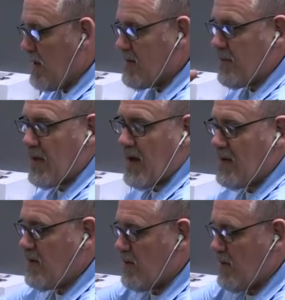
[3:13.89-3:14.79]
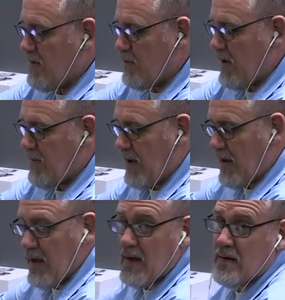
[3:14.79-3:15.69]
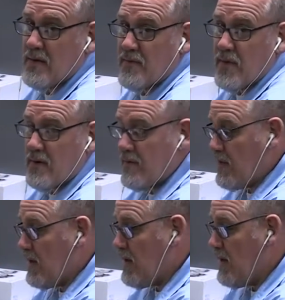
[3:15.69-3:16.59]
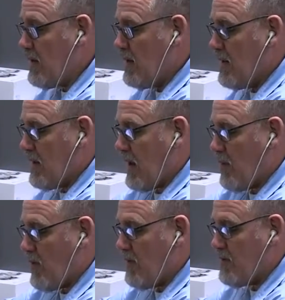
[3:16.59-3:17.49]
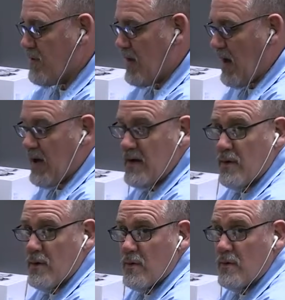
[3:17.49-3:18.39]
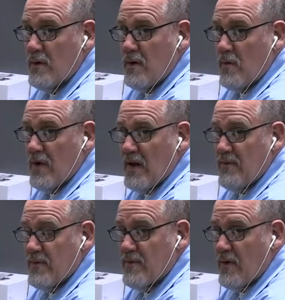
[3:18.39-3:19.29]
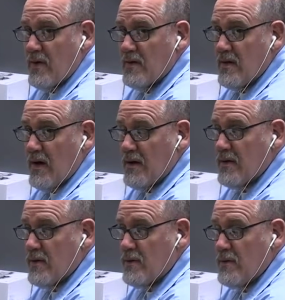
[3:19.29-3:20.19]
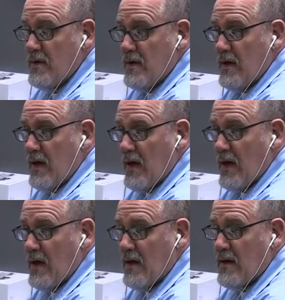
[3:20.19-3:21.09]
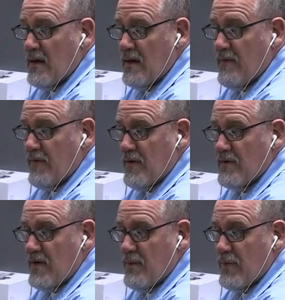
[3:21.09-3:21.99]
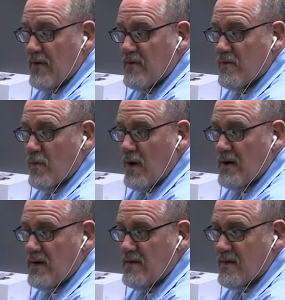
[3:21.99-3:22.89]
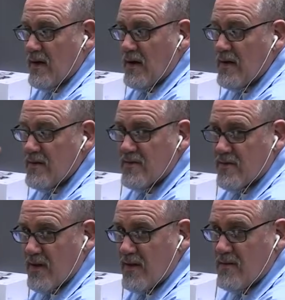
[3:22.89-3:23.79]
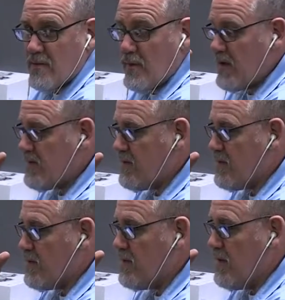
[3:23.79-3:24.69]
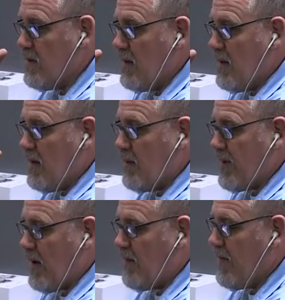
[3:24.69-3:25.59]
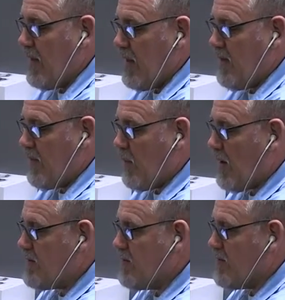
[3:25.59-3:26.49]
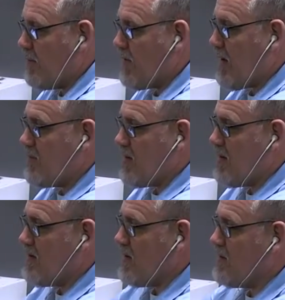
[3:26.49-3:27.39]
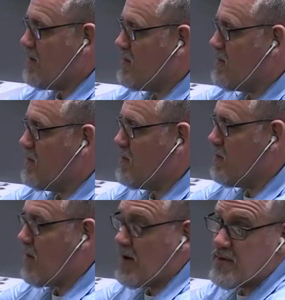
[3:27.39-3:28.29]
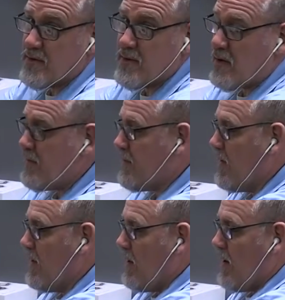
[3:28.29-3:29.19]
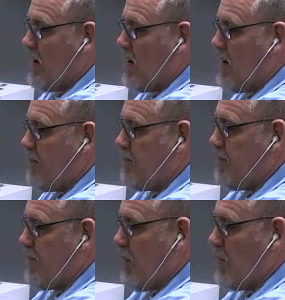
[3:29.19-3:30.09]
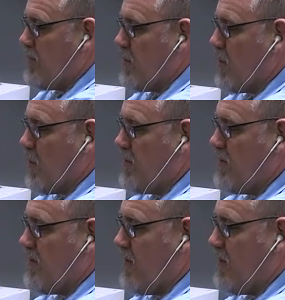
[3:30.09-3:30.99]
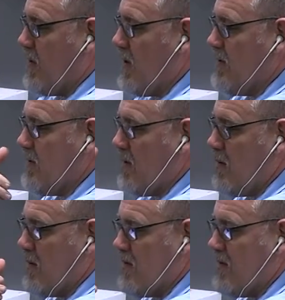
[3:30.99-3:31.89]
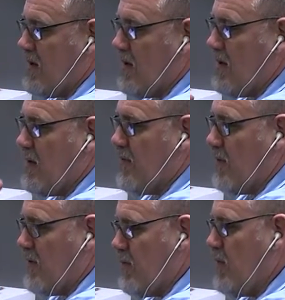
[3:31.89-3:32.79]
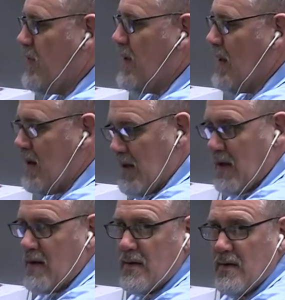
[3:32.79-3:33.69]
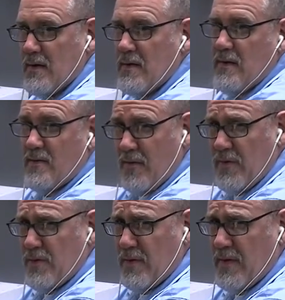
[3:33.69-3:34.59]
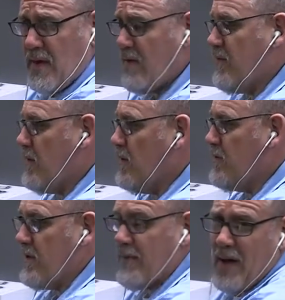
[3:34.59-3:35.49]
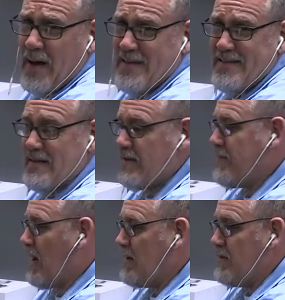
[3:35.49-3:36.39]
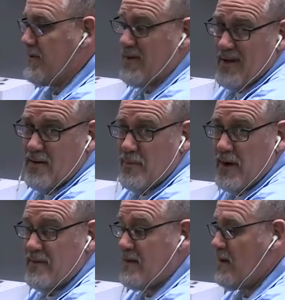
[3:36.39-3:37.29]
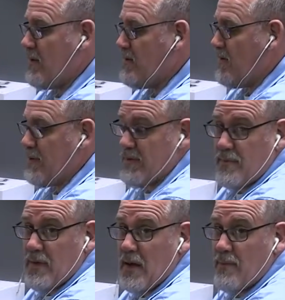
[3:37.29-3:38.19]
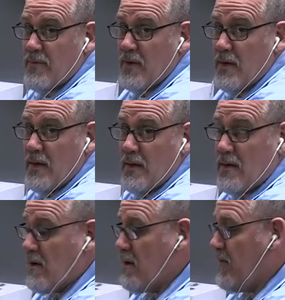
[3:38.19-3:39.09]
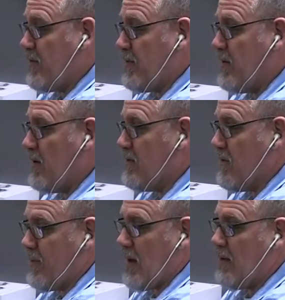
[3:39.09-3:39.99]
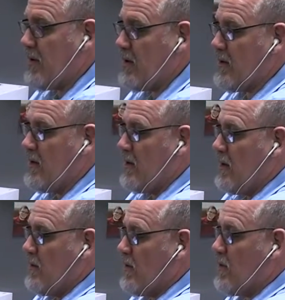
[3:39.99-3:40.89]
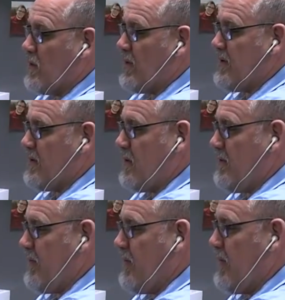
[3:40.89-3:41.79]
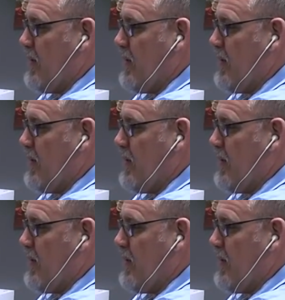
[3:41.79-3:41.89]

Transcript: Something I do is wave my hand in front of the camera so that I know when I'm starting the audio and if there's any places where I need to cut. It's just the easy way to help me out. If you want to, sometimes it is easier to watch yourself or to record yourself reading so that you can see your voice moving, and it kind of is a visual thing for you. I have gotten used to it. I don't mind seeing myself, but sometimes you're uncomfortable seeing yourself. But I'm gonna record myself.